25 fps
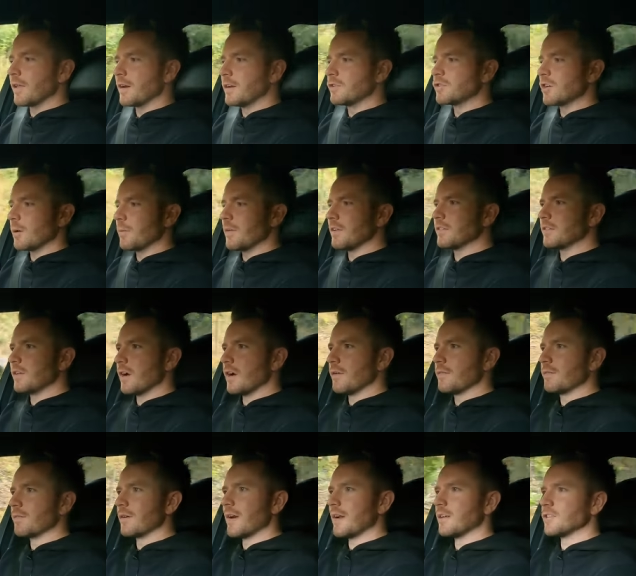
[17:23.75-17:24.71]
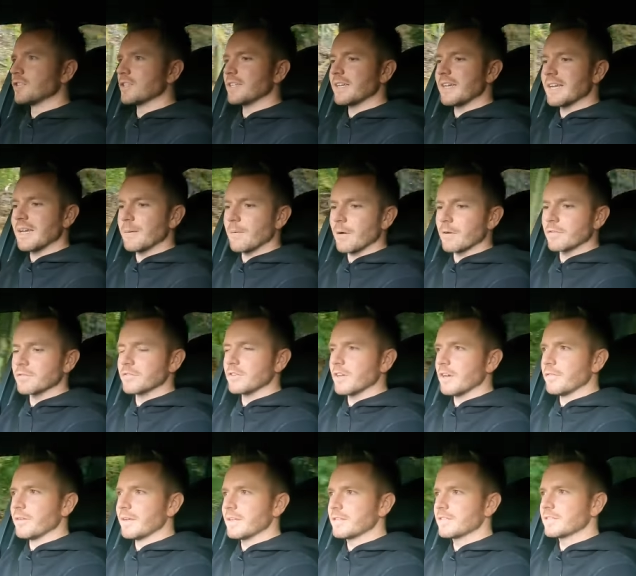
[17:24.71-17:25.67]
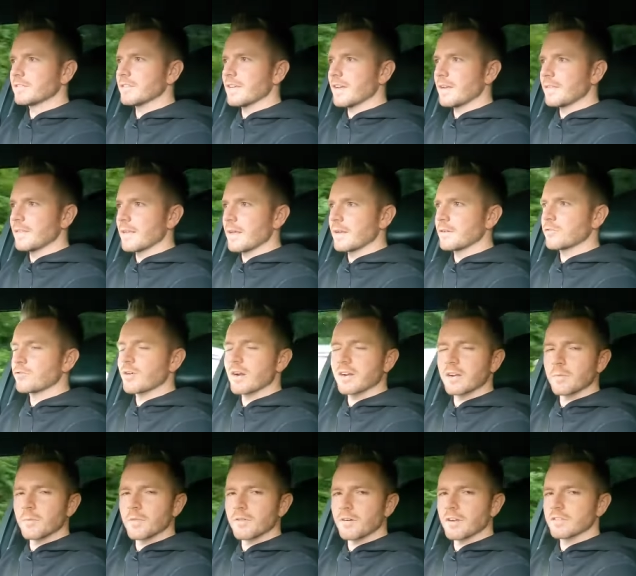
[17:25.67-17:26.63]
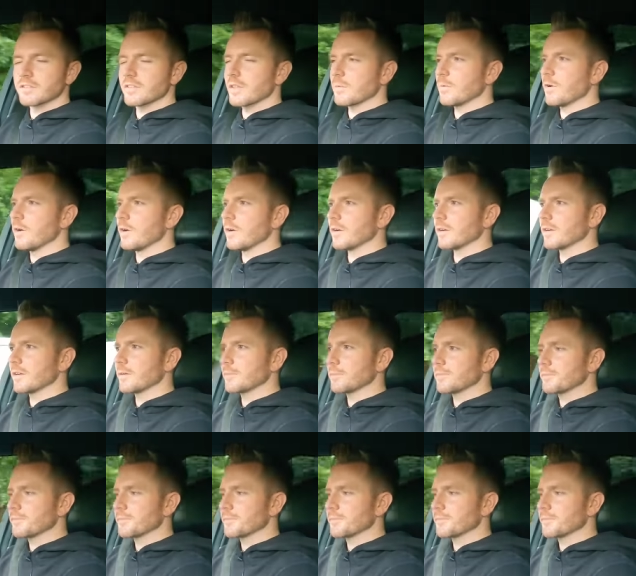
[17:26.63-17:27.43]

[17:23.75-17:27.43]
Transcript: then I drop this off for an engine gearbox service, and then crack on with the rest of the work.